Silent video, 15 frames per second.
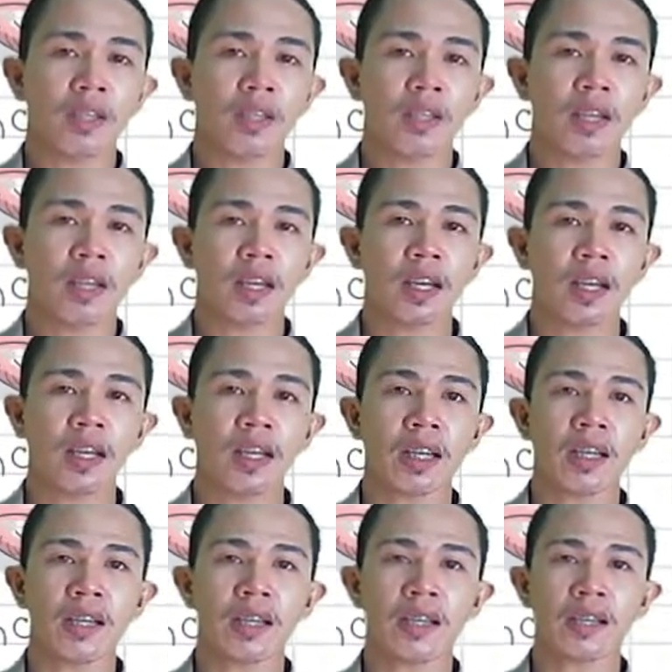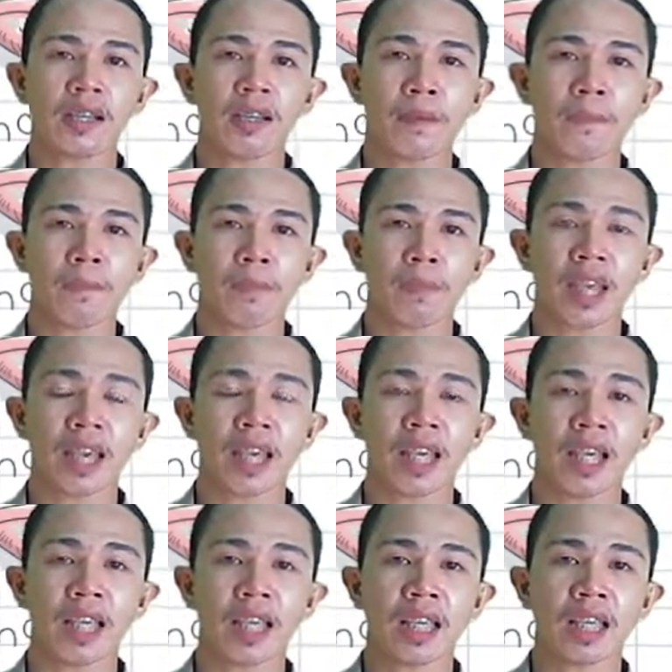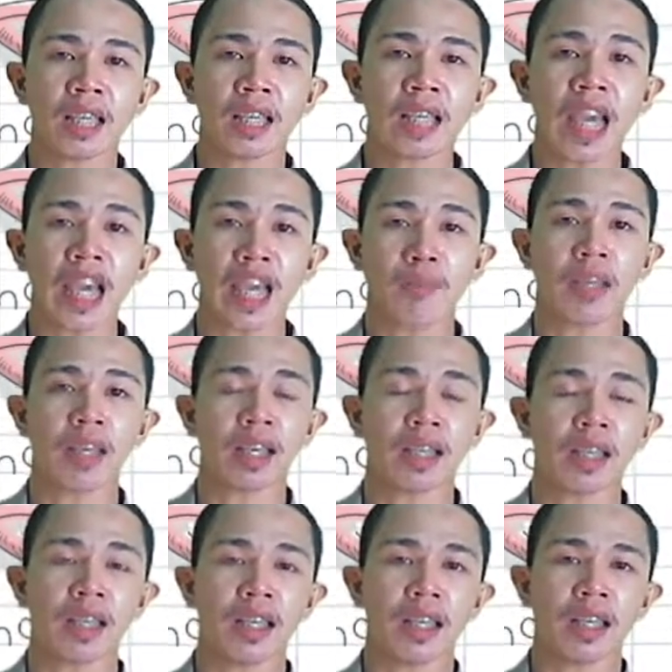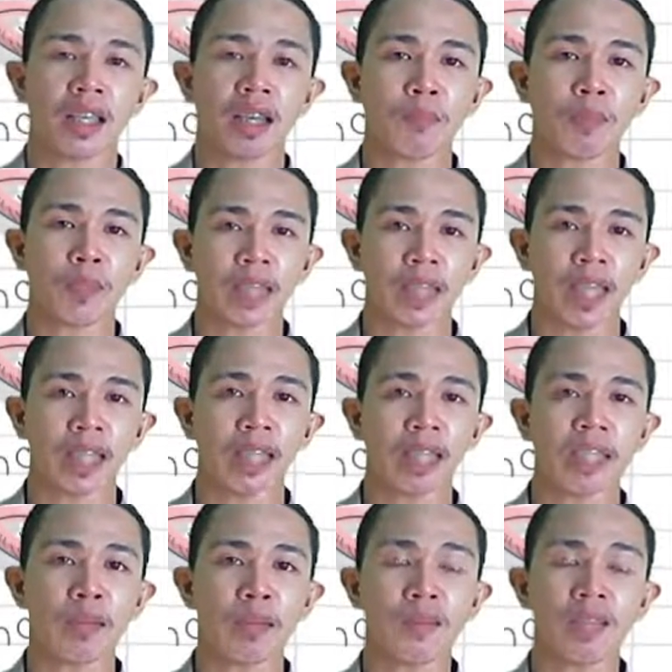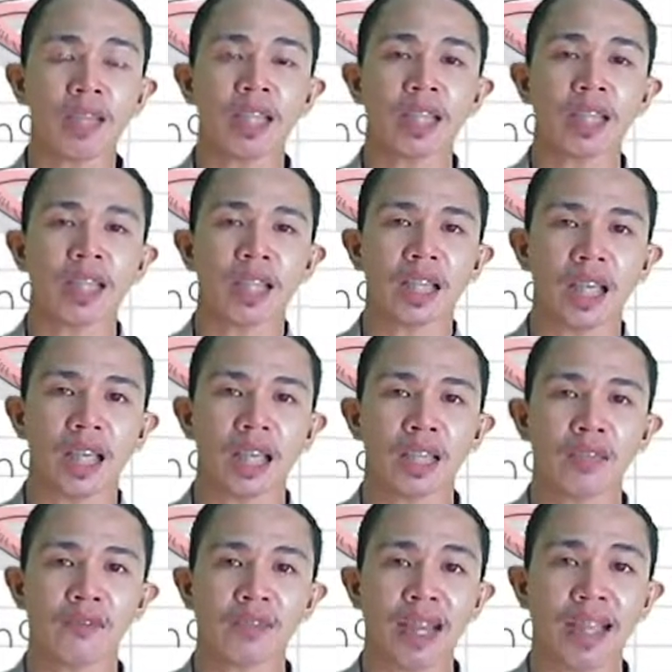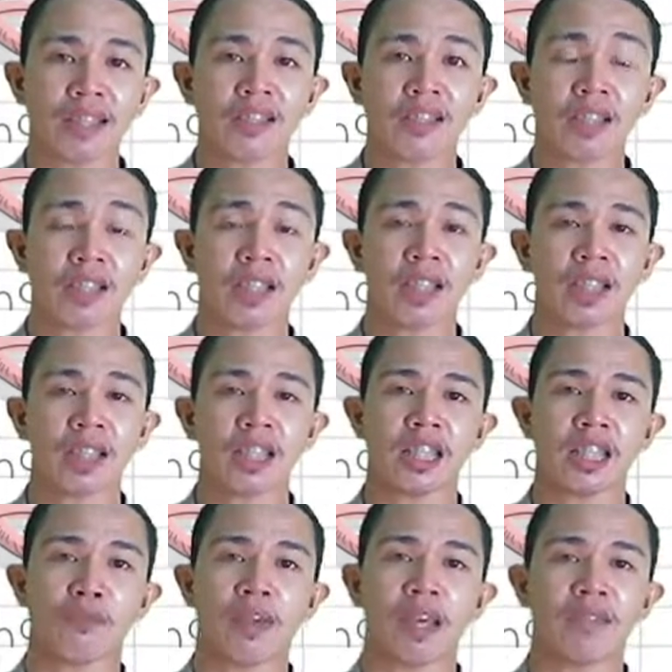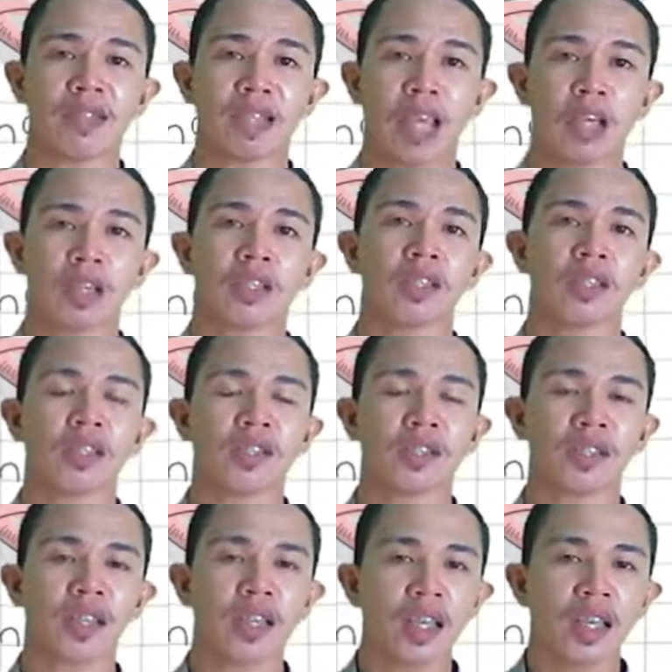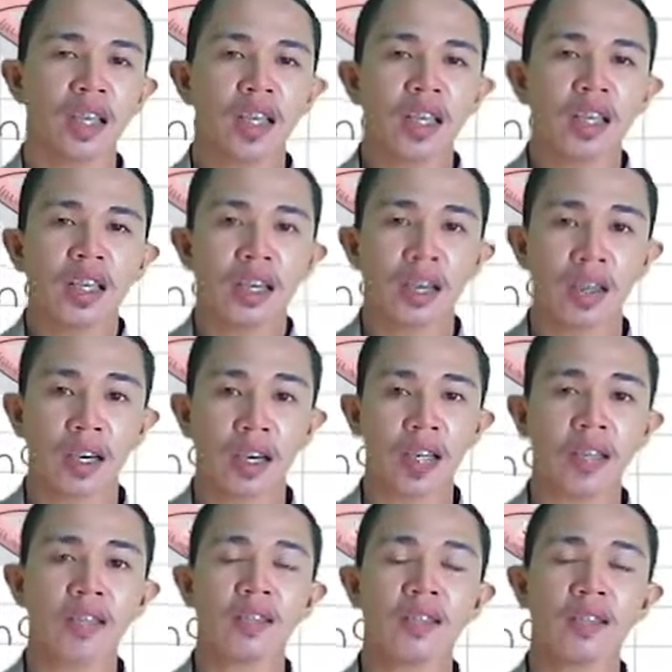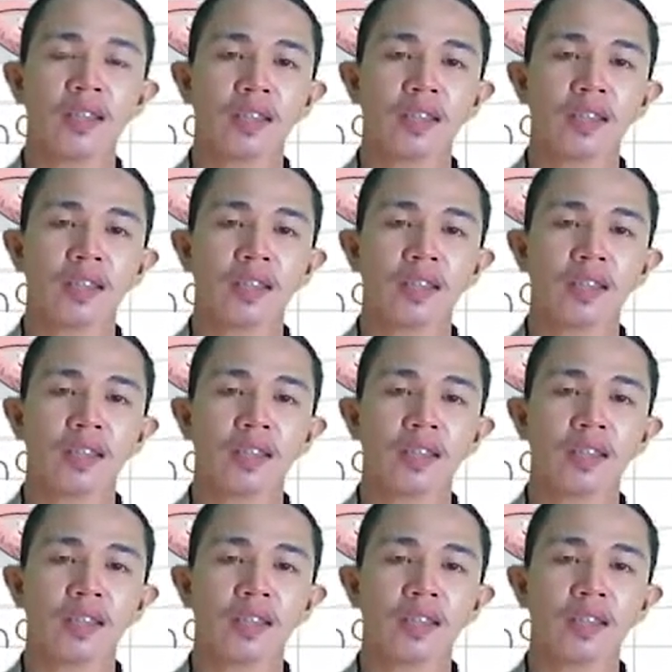a time that represents something that is faster than 65 seconds. Thus,